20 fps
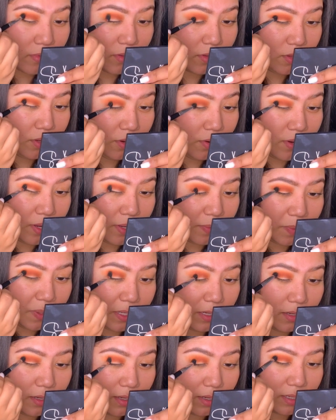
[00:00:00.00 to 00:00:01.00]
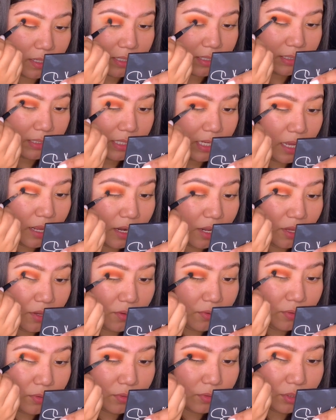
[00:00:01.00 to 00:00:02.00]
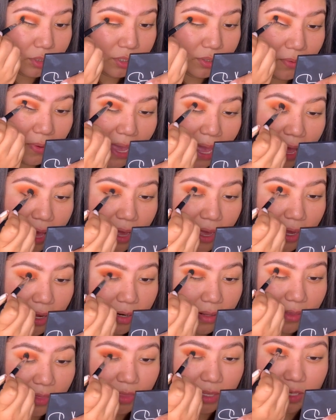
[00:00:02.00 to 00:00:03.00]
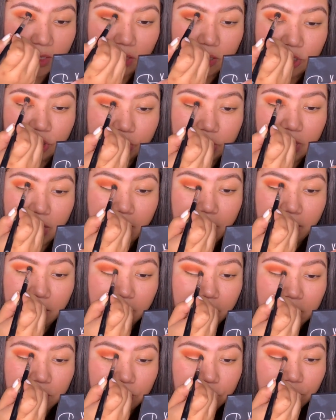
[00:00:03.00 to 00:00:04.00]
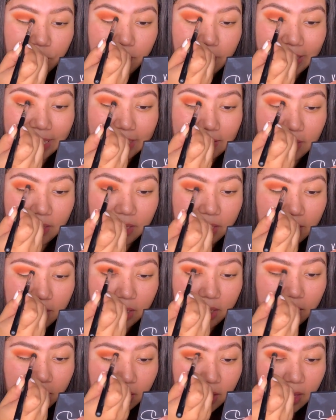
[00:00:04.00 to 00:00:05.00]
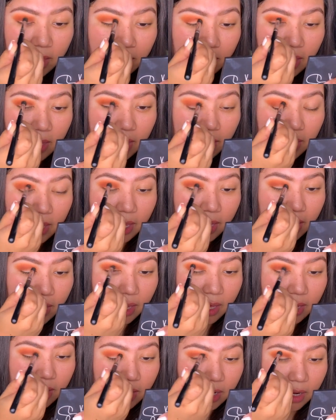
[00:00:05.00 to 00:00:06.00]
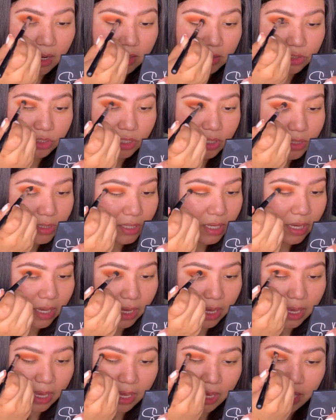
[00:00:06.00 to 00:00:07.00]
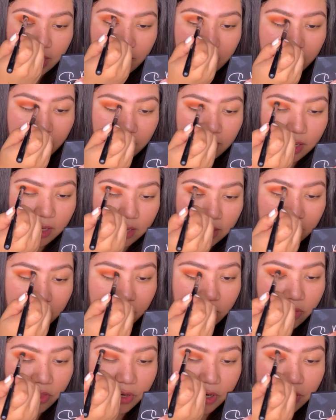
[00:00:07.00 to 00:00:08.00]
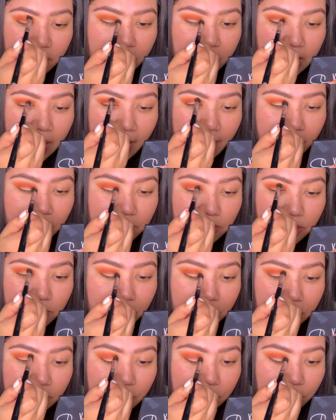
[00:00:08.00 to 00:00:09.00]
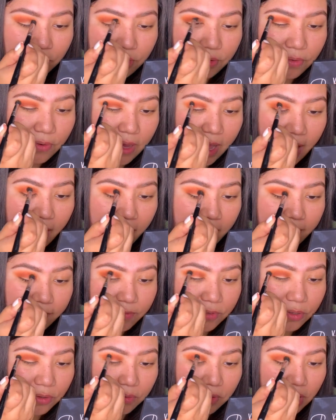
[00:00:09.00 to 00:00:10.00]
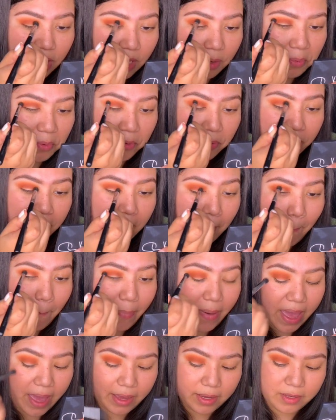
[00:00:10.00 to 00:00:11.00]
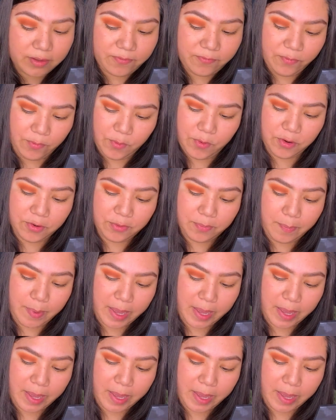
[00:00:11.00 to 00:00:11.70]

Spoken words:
So I'm gonna continue to add this shade into my lid, and just like any other eye look, you have to keep going back and forth